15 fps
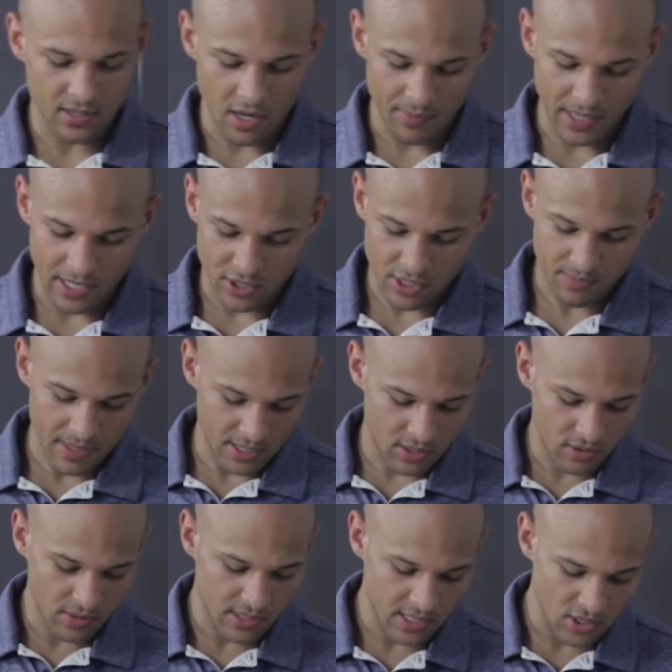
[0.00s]
you saw me, I just made
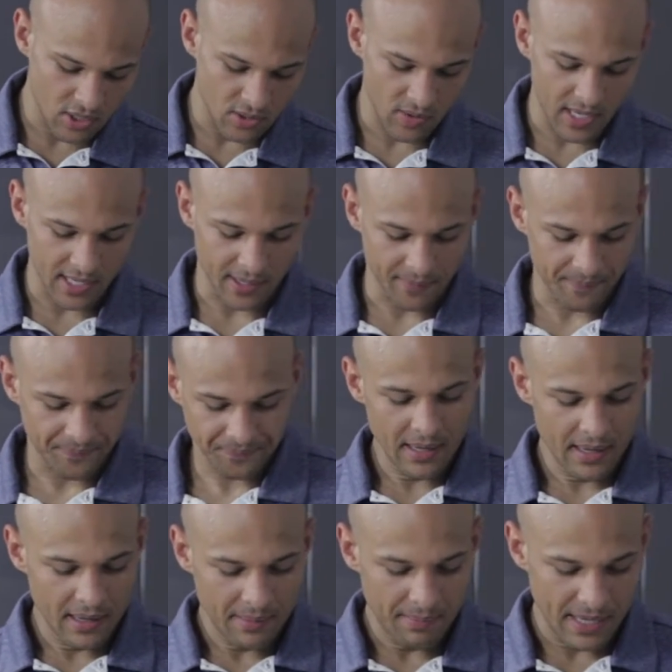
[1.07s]
2 incisions right here.
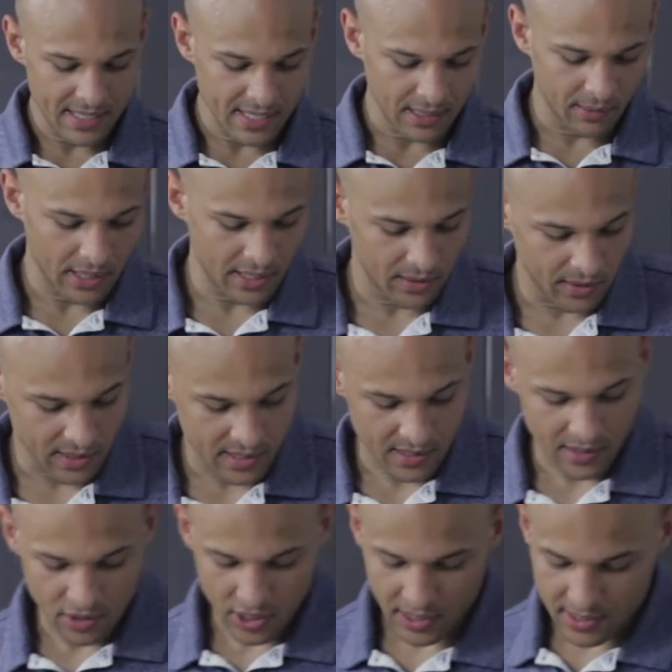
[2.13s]
Basically what I do,
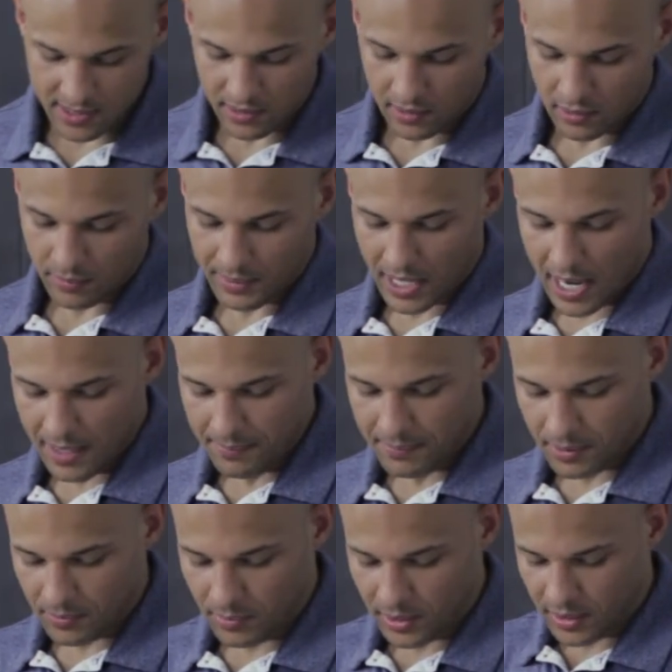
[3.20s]
the chicken's still a little bit
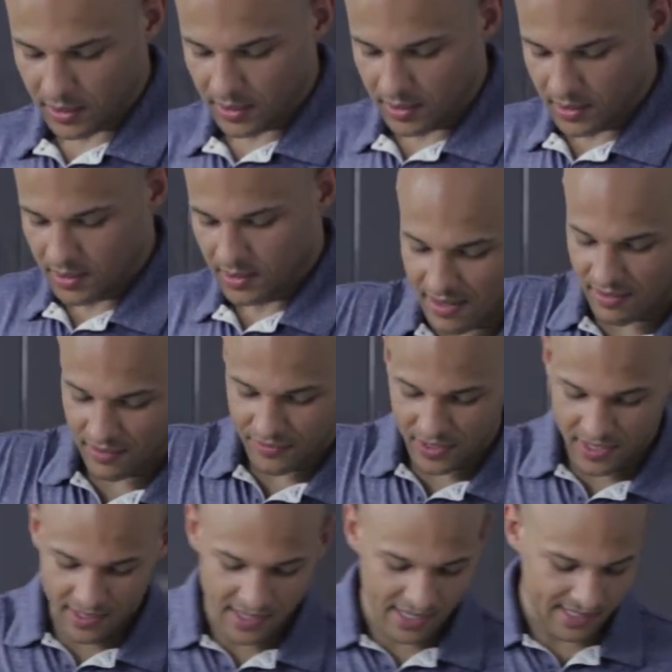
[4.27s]
hot, but and I don't know if
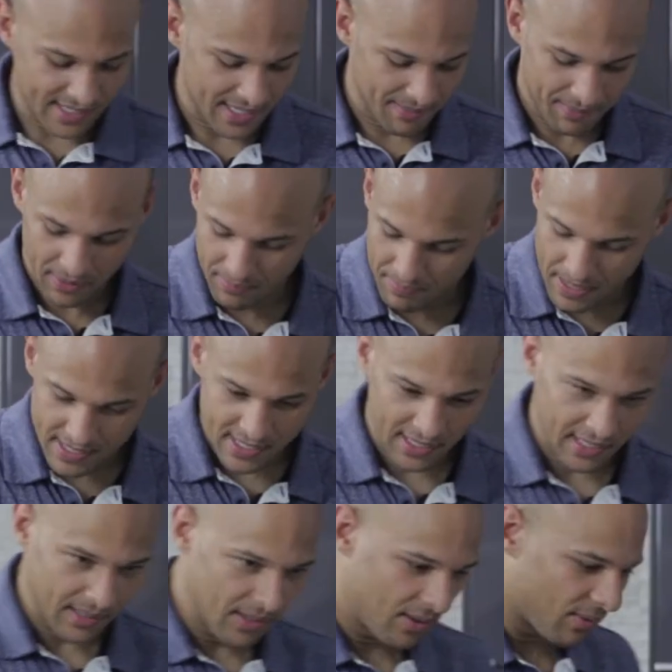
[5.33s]
you can kind of see it, but
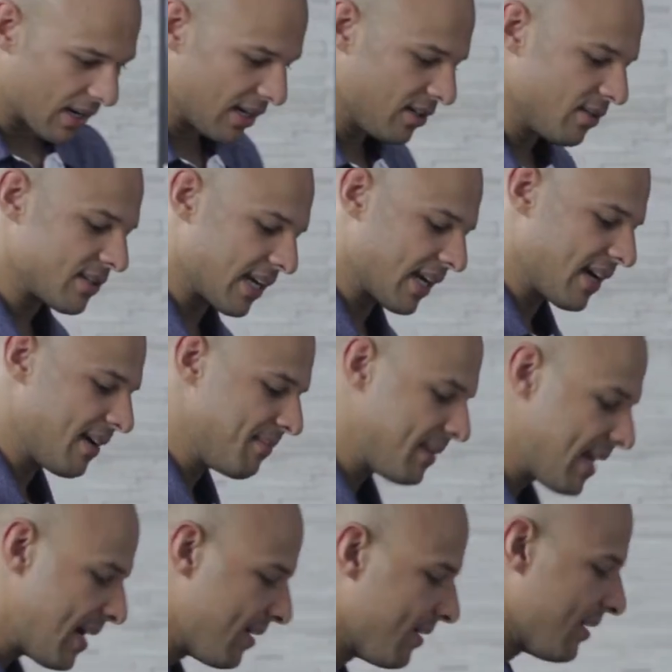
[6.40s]
basically what I do is I
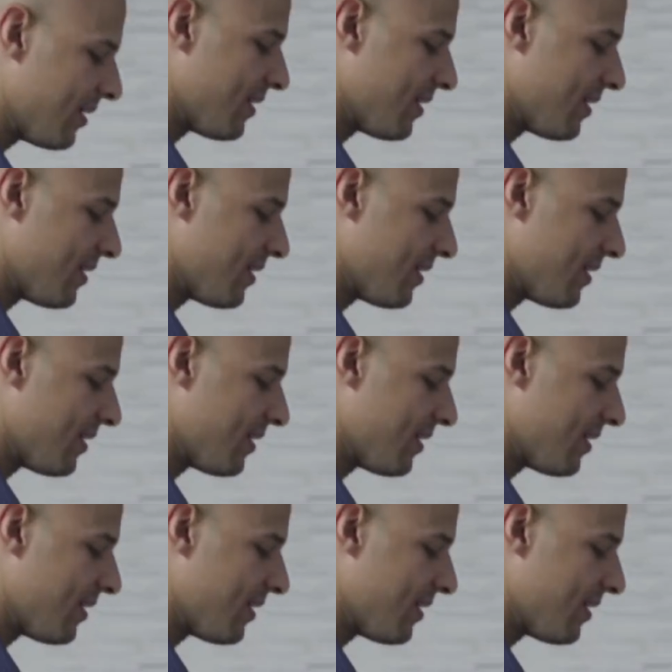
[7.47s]
come down